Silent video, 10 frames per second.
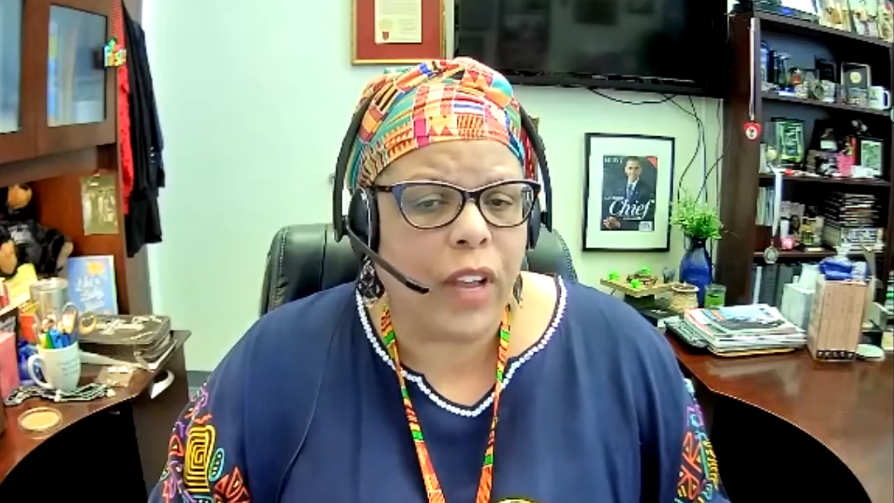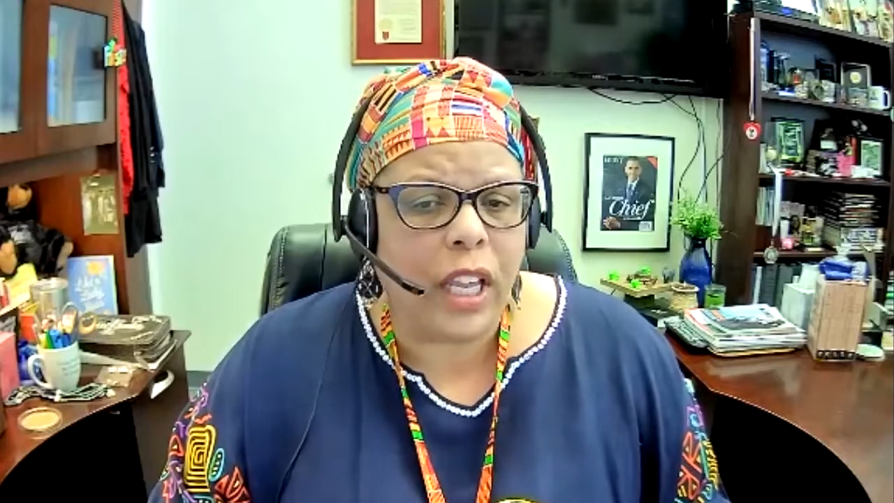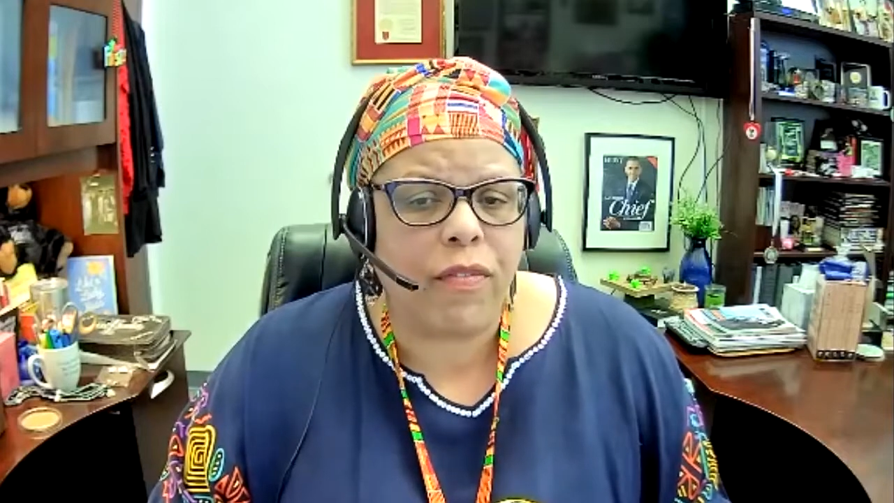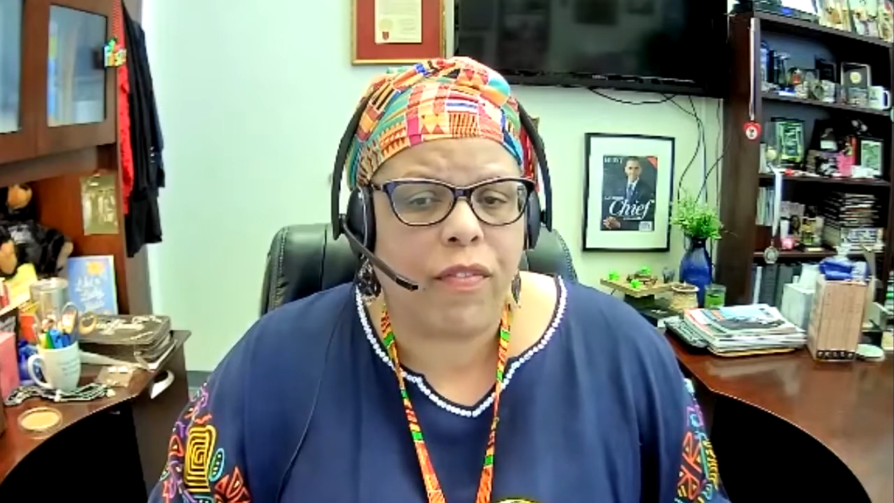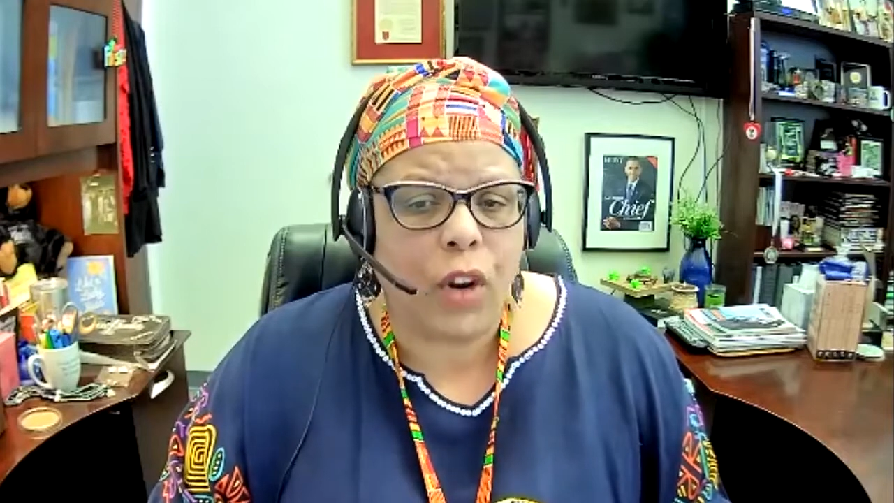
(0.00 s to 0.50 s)

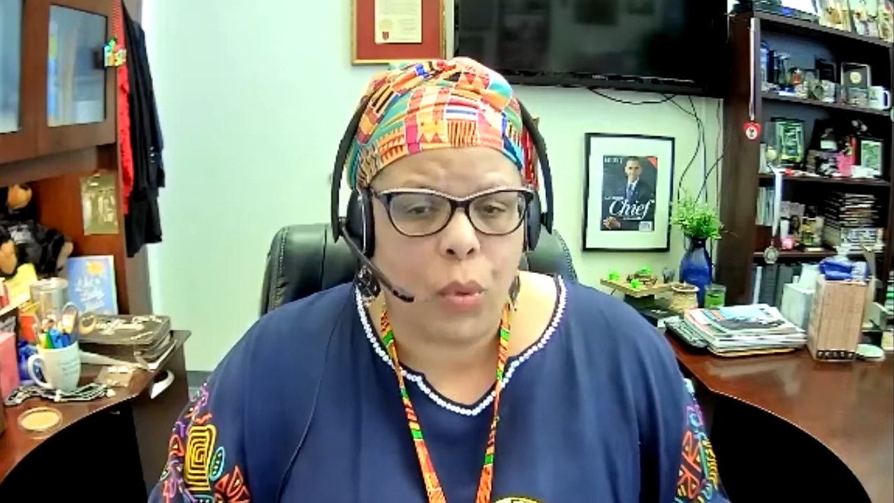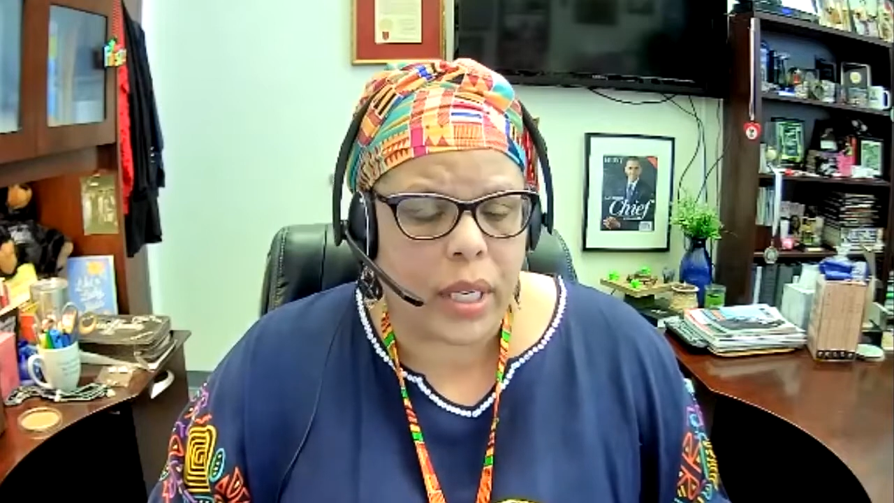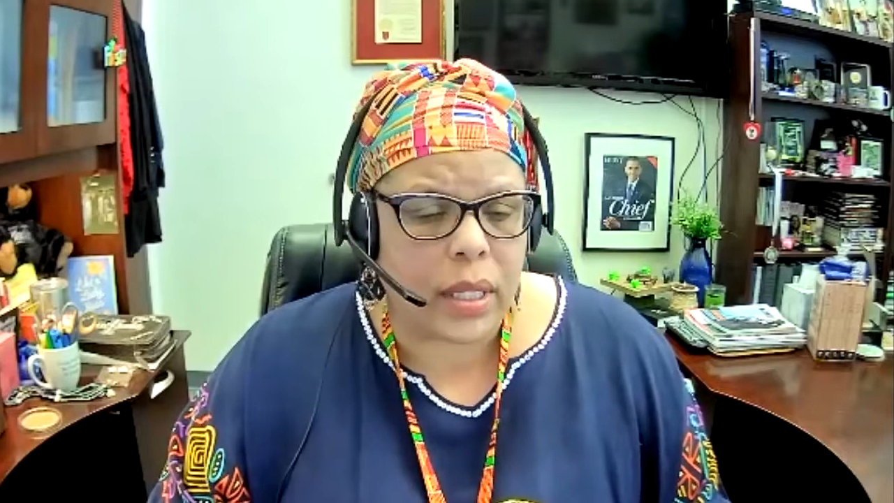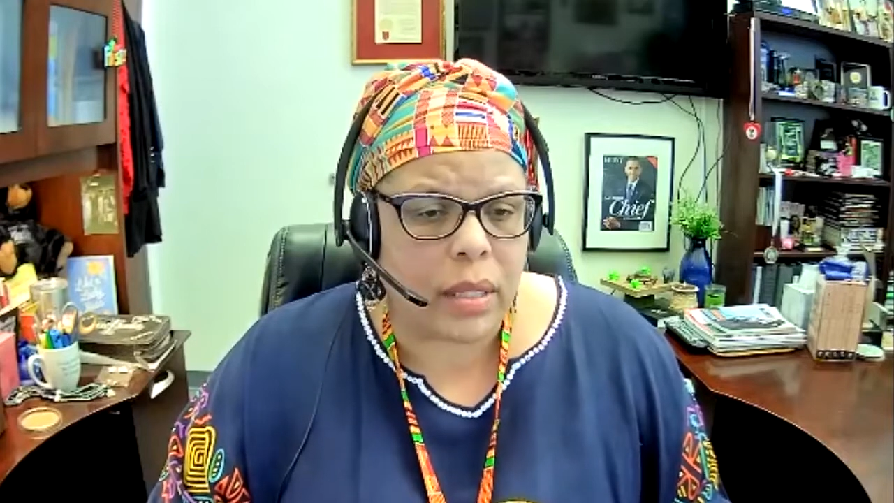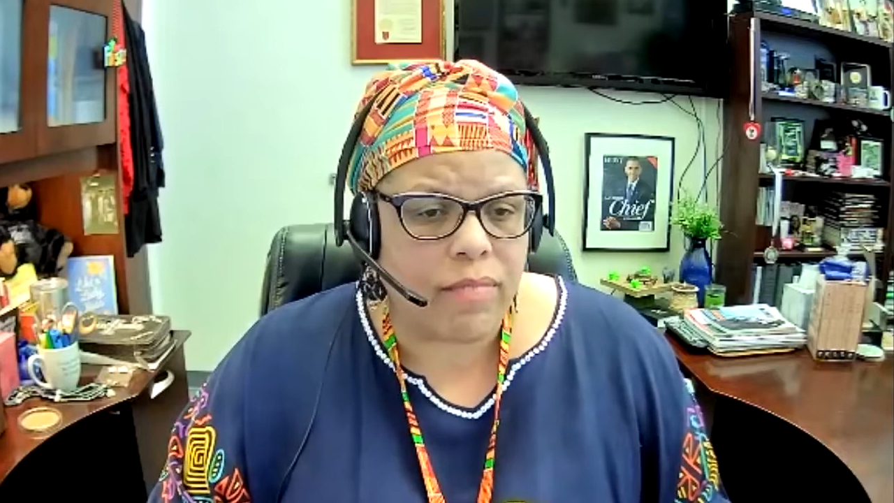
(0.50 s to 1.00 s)

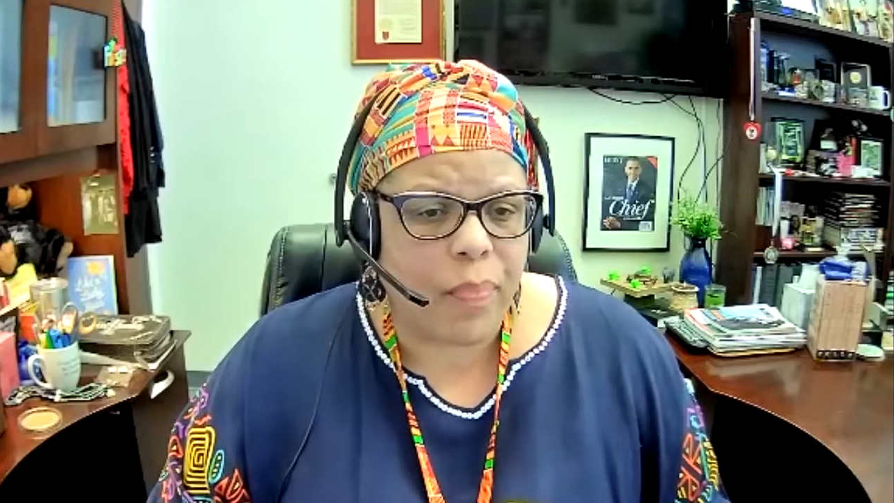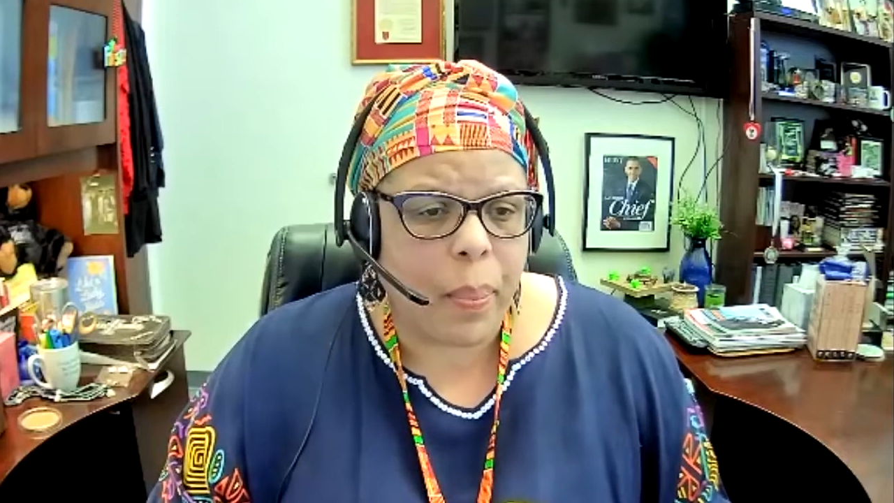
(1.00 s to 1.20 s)
influence